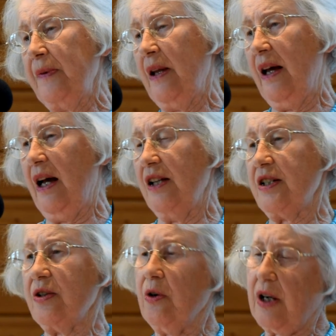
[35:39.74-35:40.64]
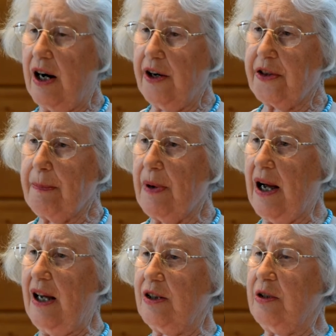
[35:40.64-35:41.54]
And so Garth
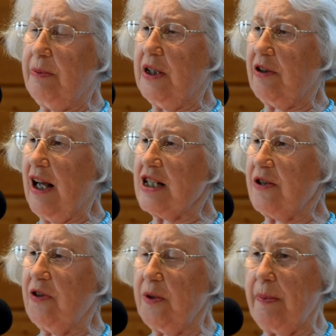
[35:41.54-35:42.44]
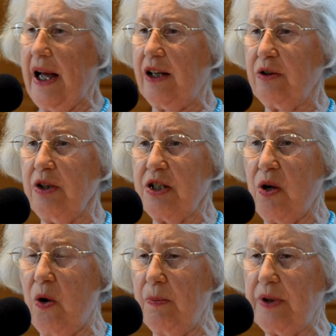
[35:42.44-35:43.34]
applied to be transferred back to his
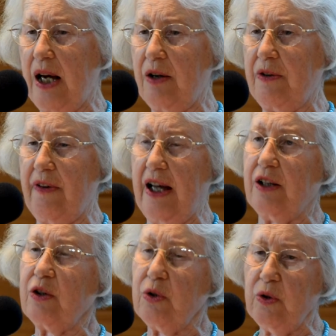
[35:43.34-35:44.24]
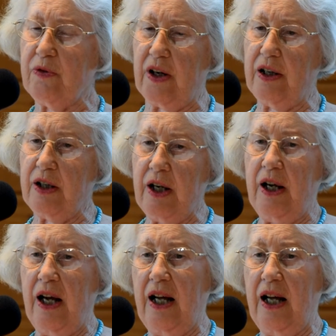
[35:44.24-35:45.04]
hometown, Vancouver,